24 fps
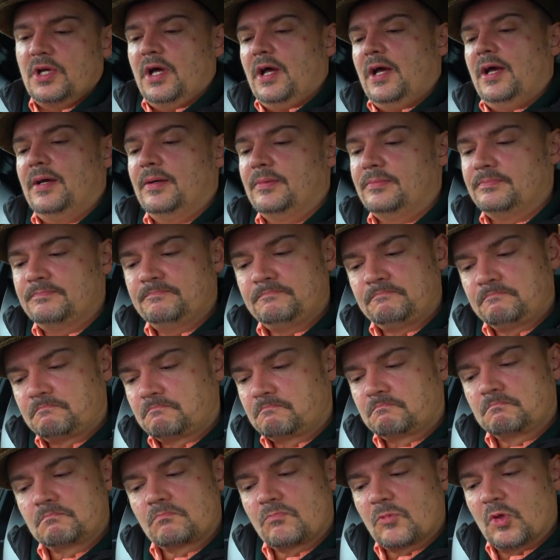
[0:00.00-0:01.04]
Um,
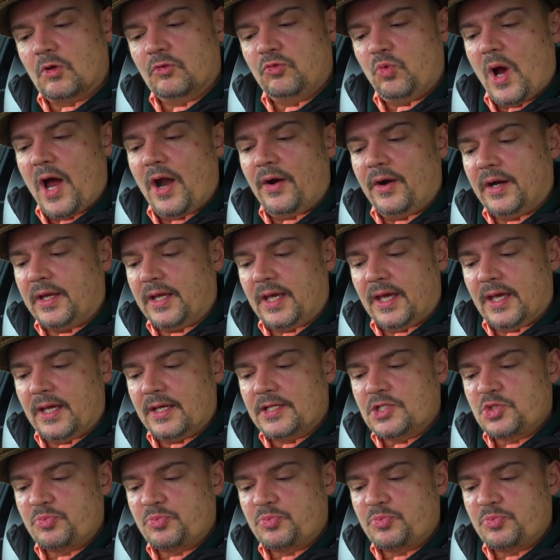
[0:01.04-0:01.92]
love wearing it.